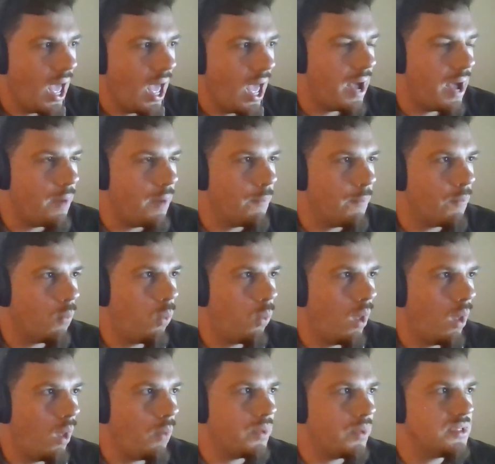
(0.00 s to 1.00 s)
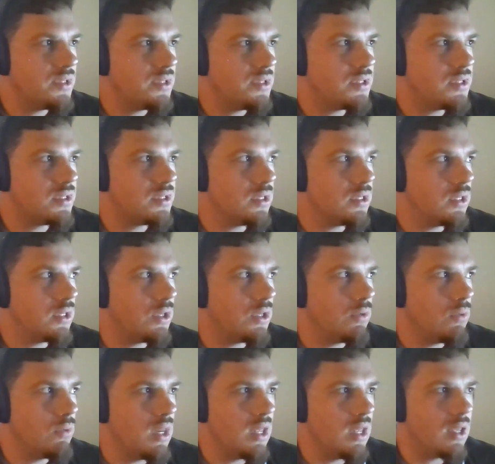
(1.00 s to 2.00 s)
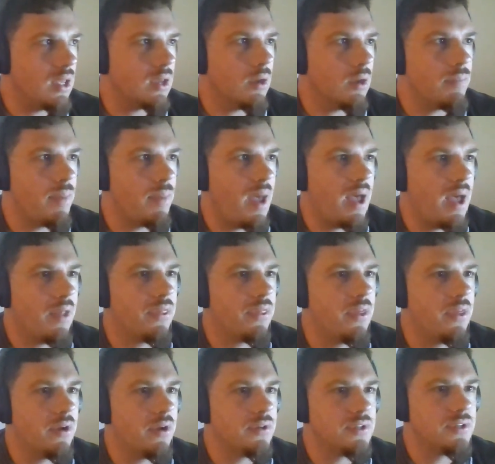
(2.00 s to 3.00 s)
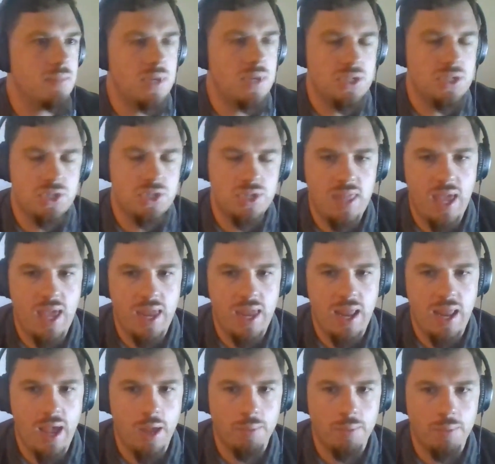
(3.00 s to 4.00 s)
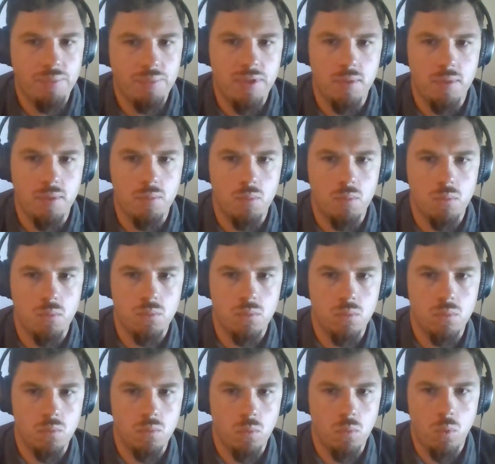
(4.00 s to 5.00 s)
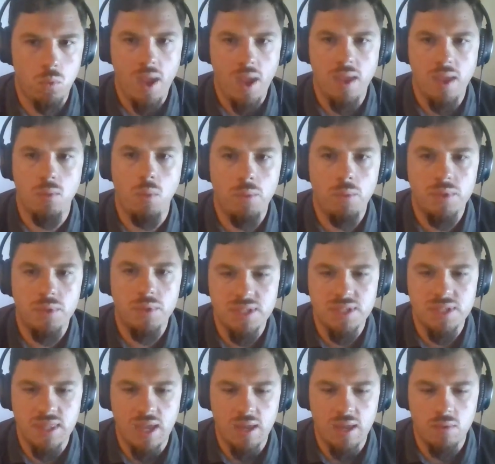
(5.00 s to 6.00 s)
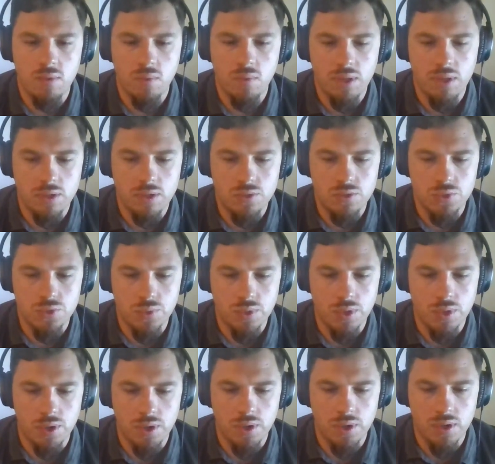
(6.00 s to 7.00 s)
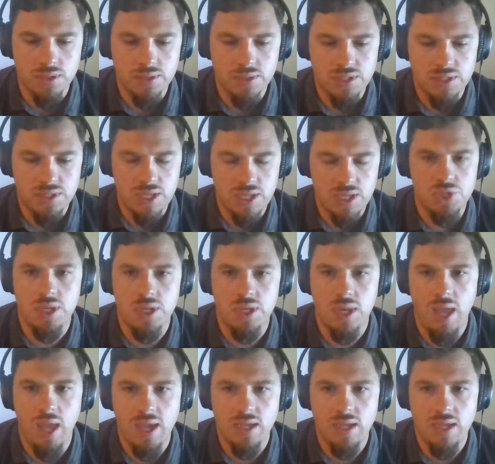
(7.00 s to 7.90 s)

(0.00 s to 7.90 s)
What was unique about their submission that helped them win? What was it that really drew your attention?